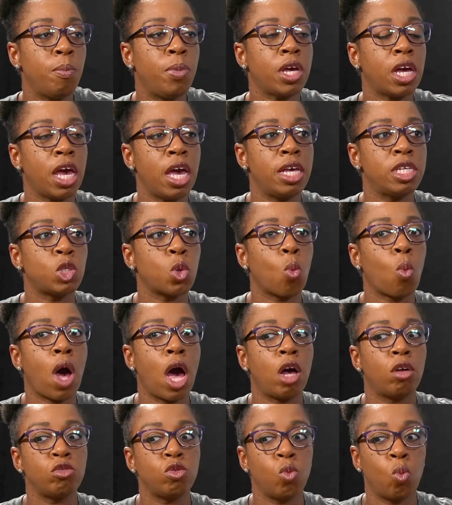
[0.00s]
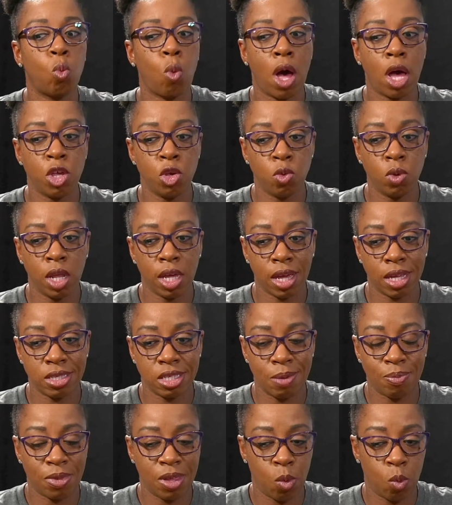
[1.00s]
because while you look
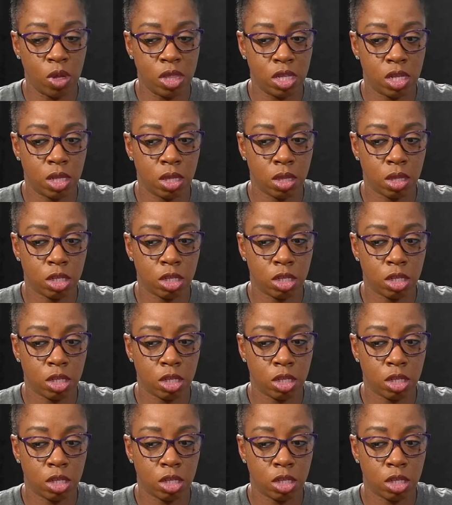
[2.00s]
at something with